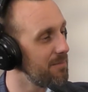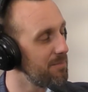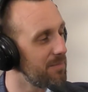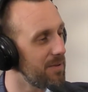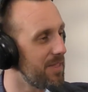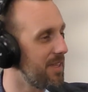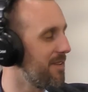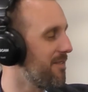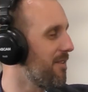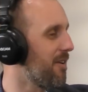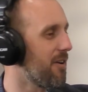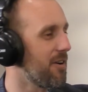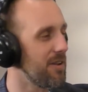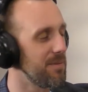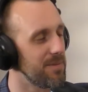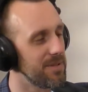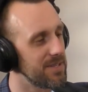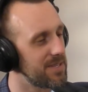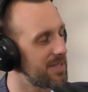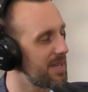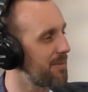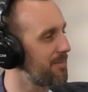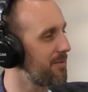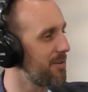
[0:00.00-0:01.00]
But they've already been
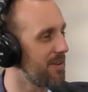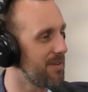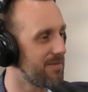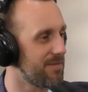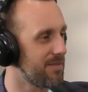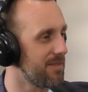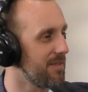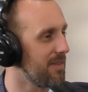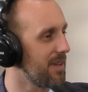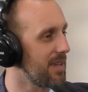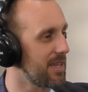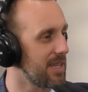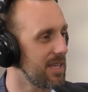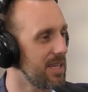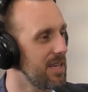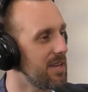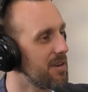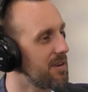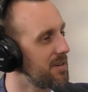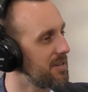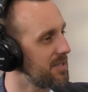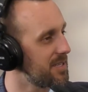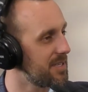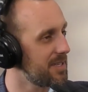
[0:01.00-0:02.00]
separated for like
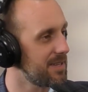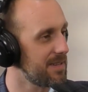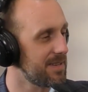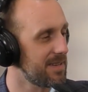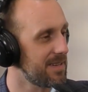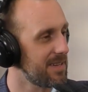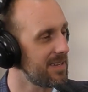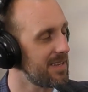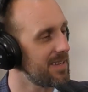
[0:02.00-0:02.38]
years. Yeah.